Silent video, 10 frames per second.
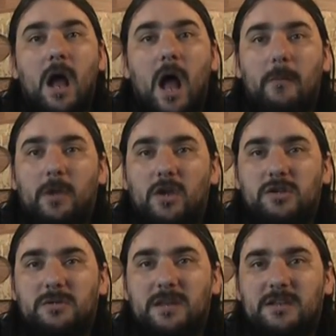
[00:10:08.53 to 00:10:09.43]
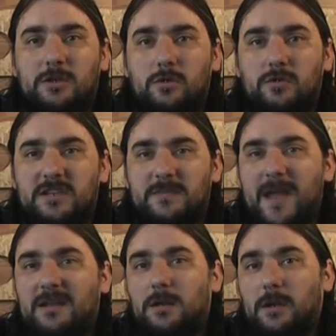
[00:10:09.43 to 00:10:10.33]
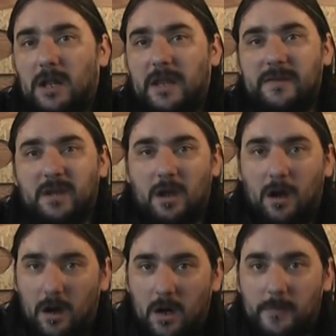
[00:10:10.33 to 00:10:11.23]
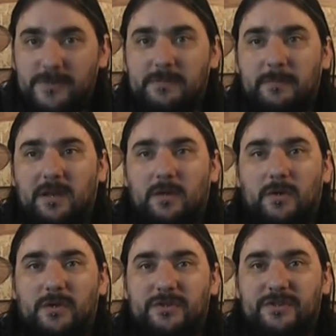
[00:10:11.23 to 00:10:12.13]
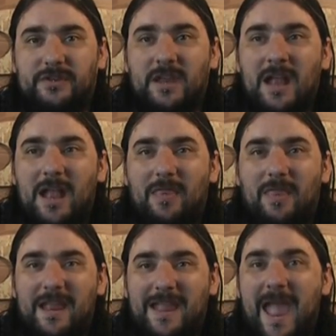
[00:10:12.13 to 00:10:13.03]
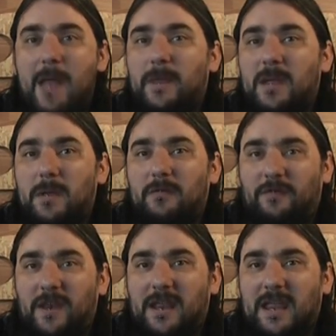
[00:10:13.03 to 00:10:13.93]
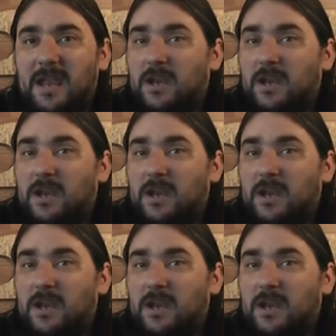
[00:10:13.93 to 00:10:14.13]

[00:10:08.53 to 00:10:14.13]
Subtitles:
I'm going to need to dismantle and clean the carbs because they can be a bit finicky.